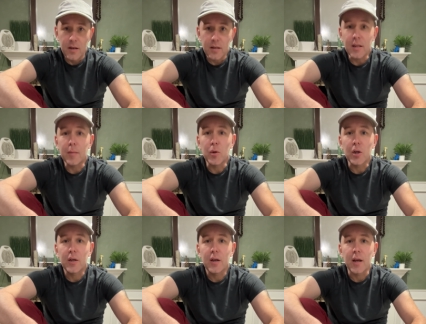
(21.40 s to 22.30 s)

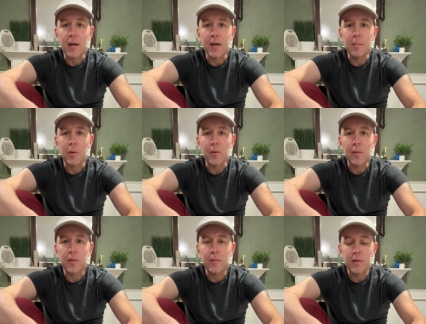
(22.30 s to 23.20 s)
ebook and both
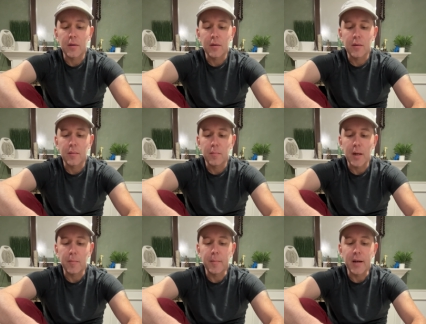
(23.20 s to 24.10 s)

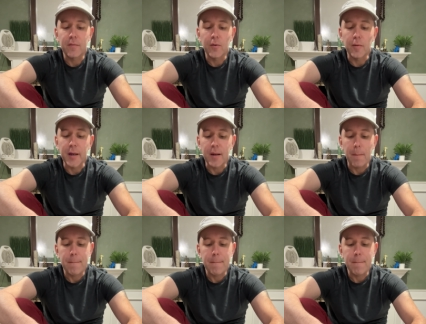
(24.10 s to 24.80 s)
paperback format.